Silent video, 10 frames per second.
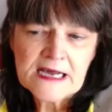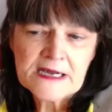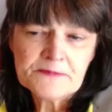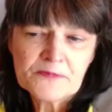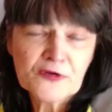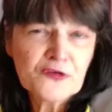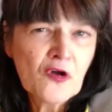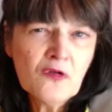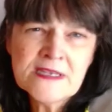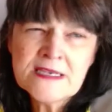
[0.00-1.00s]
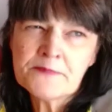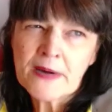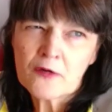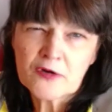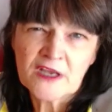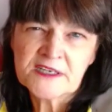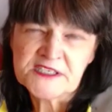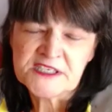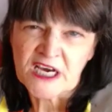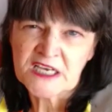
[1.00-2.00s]
there's only about a
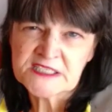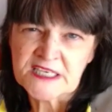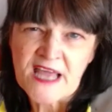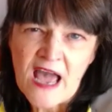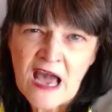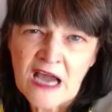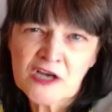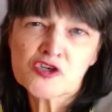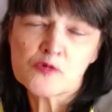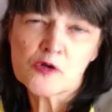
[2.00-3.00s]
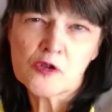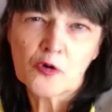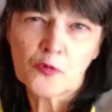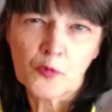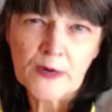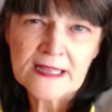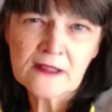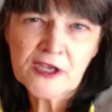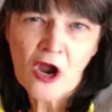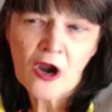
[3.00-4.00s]
dozen actual rail
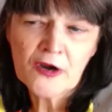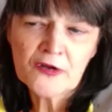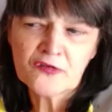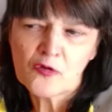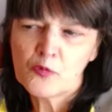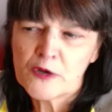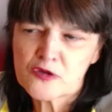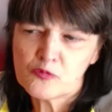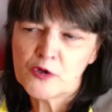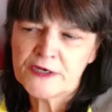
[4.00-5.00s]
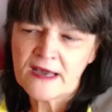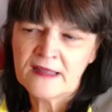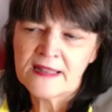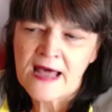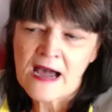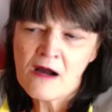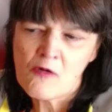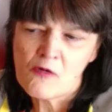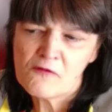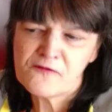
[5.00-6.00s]
yards which would
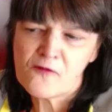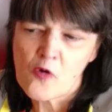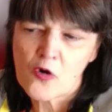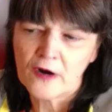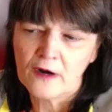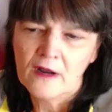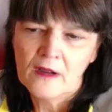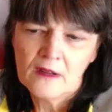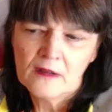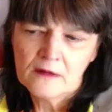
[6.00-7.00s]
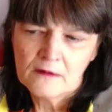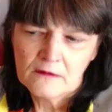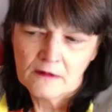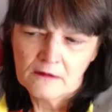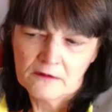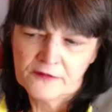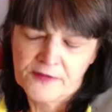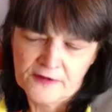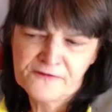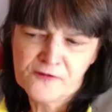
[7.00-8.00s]
allow for
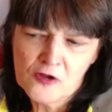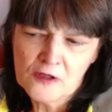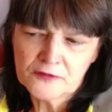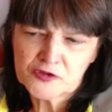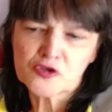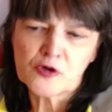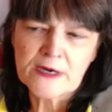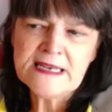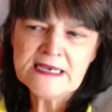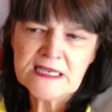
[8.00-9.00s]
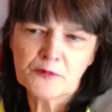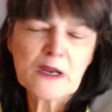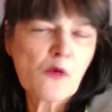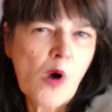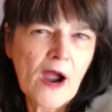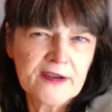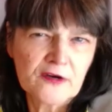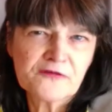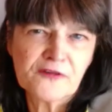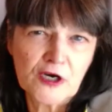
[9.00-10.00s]
the full training required
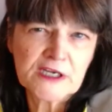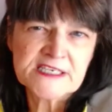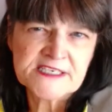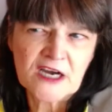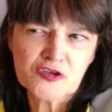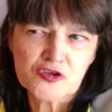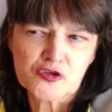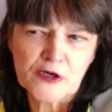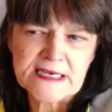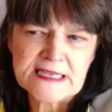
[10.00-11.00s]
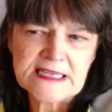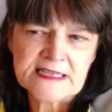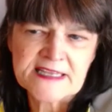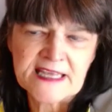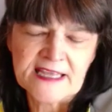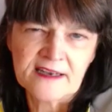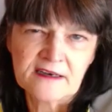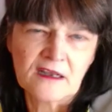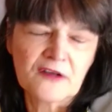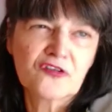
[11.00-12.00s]
for a conductor trainee in
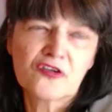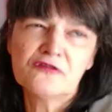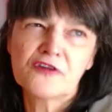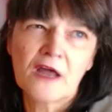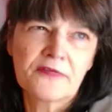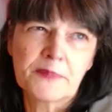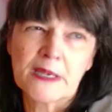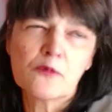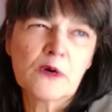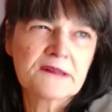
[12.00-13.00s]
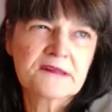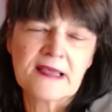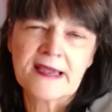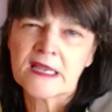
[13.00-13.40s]
Canada. So you've got the big ones like,